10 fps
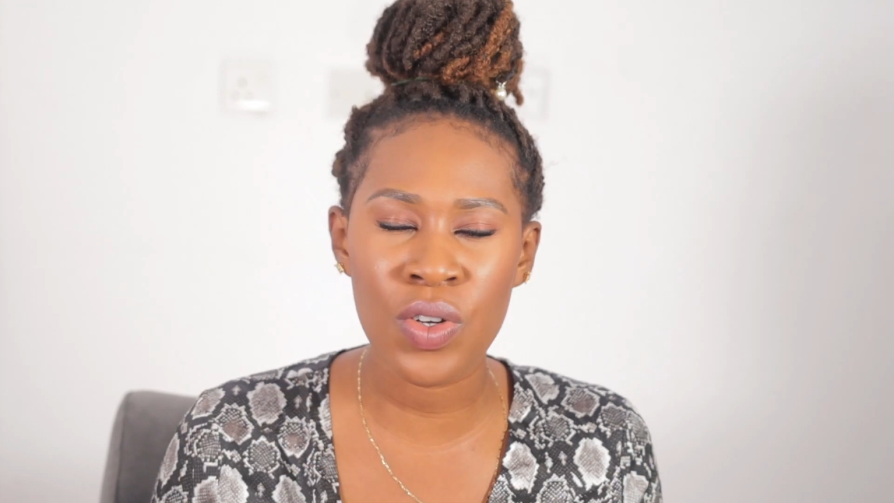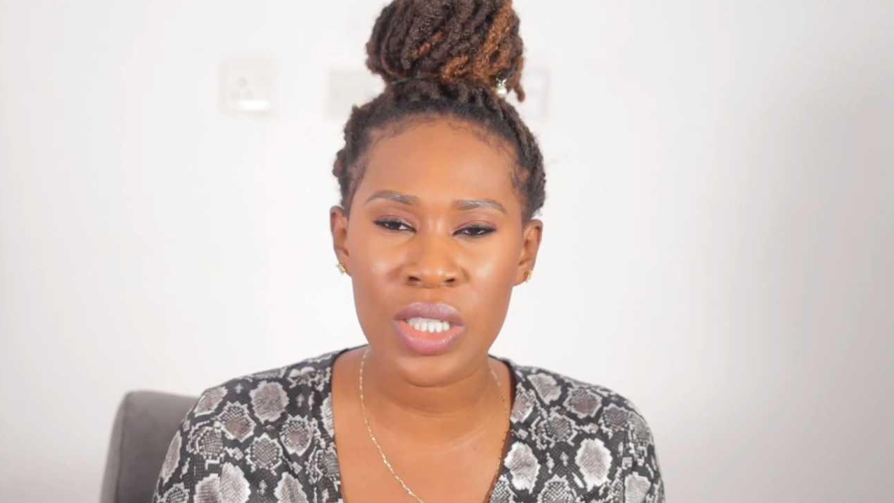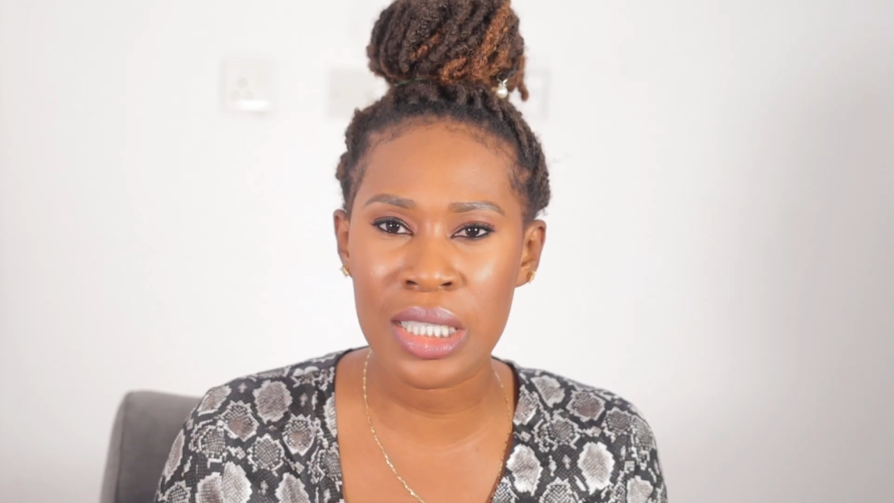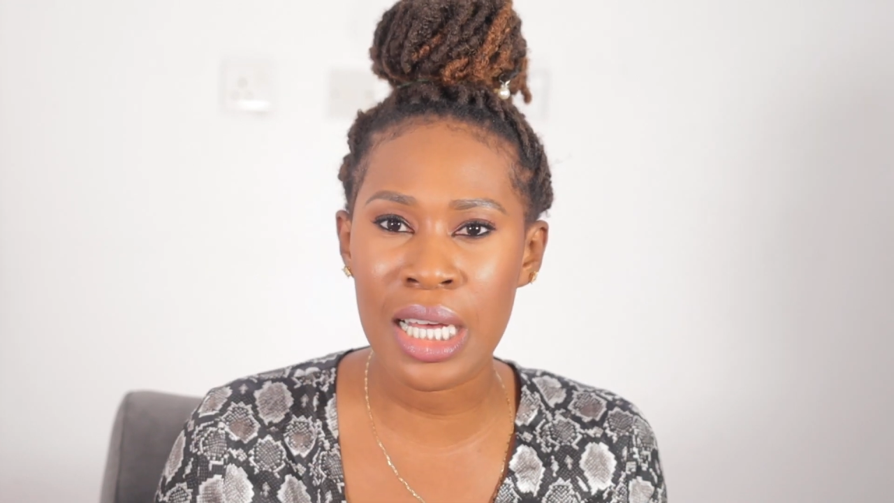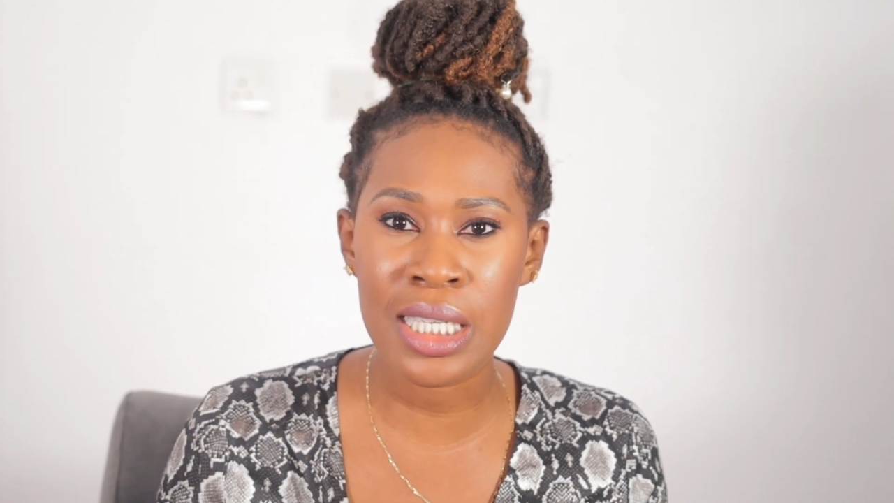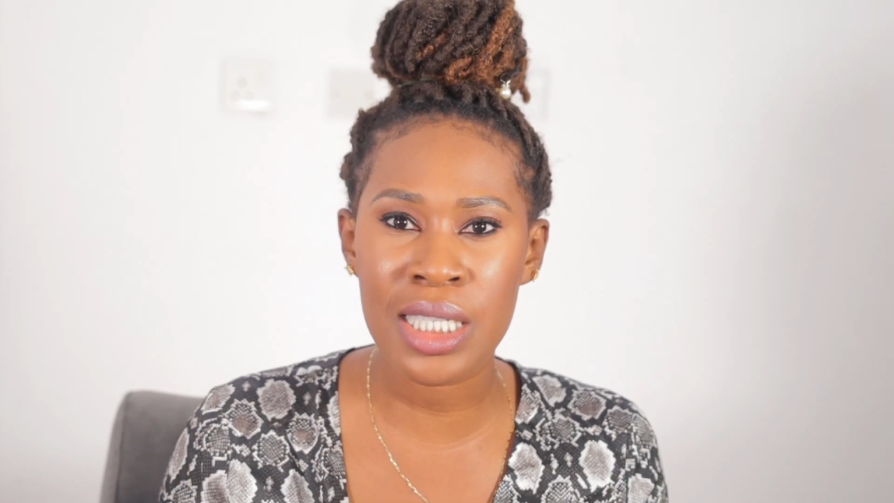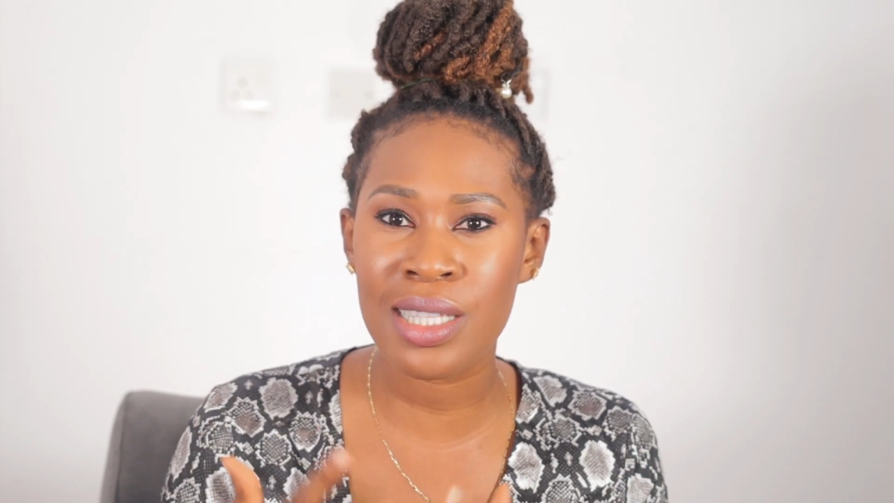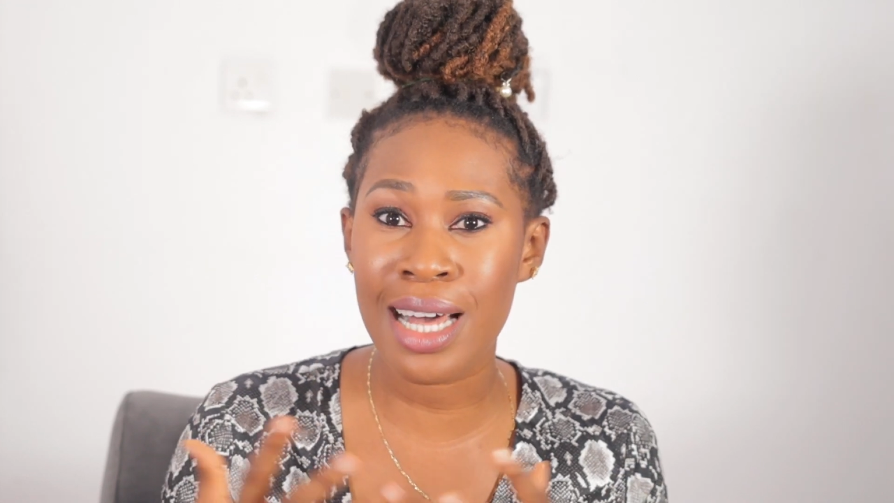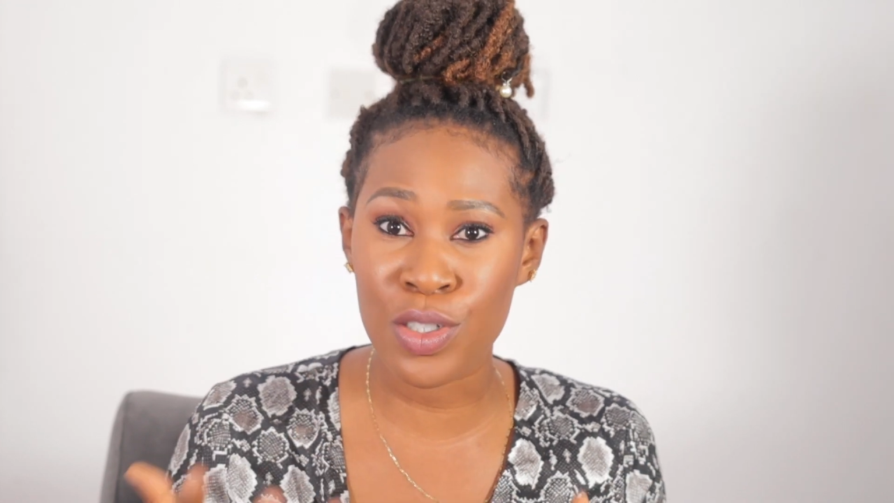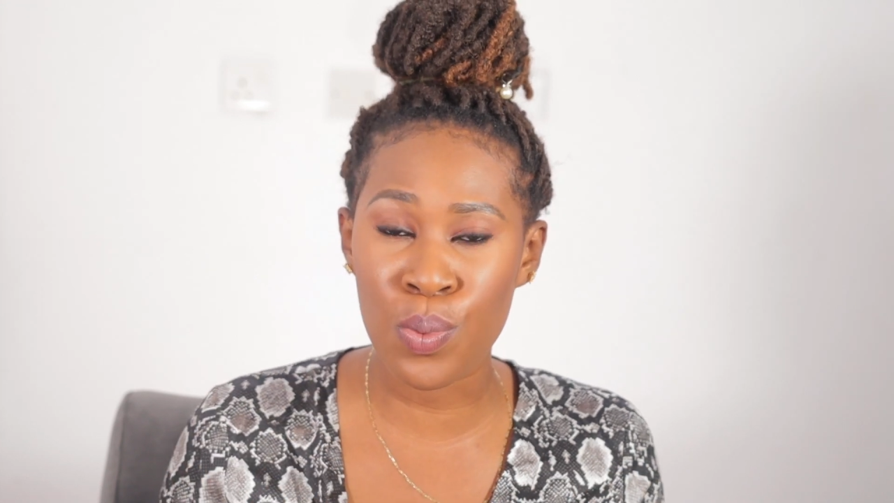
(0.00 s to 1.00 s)
concerns.
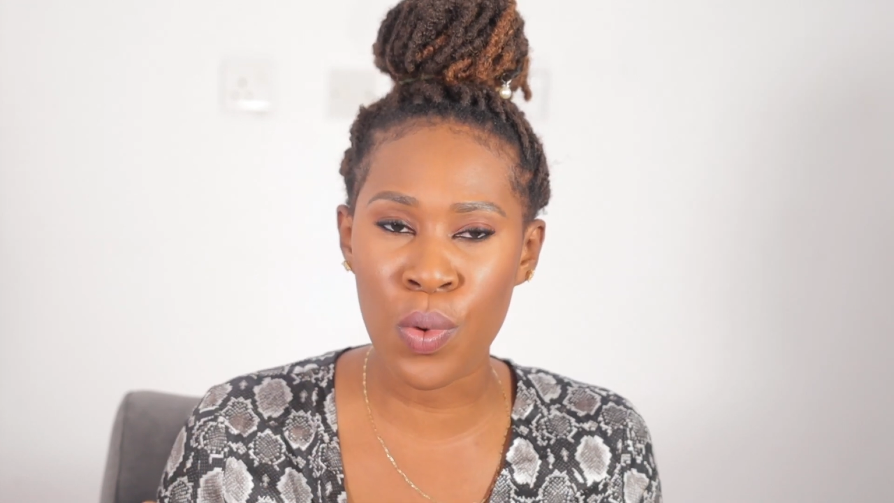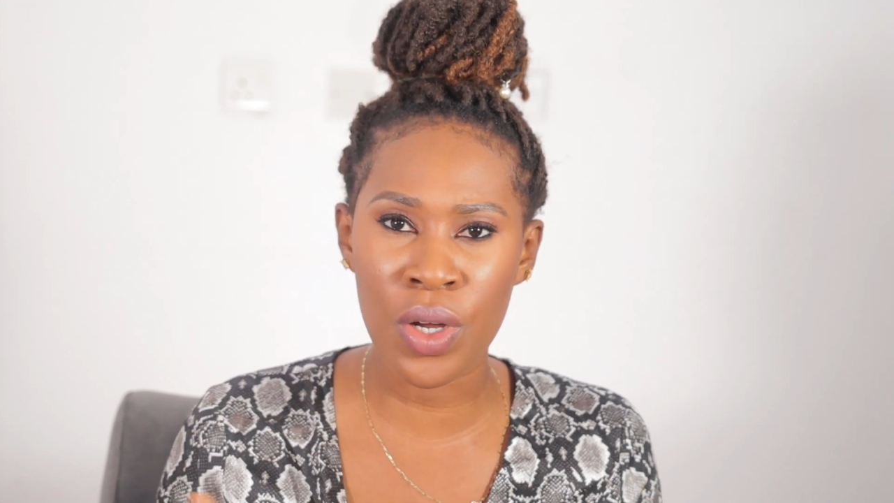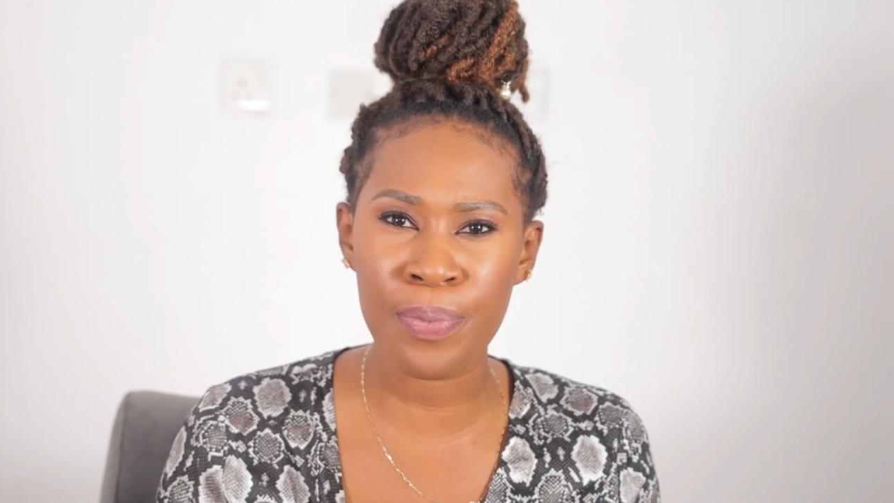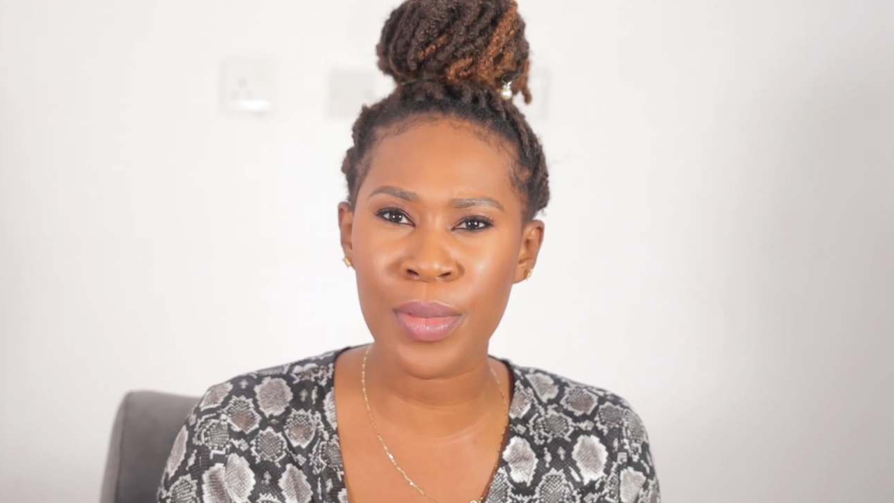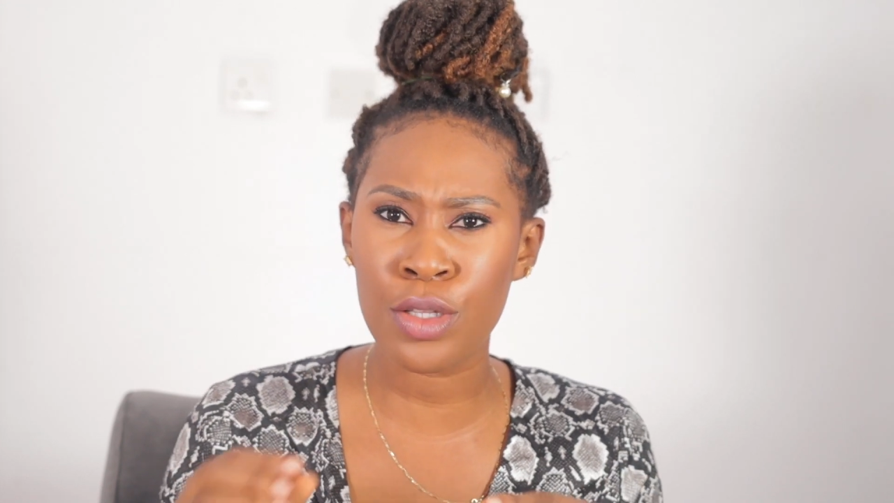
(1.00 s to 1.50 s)
That's one.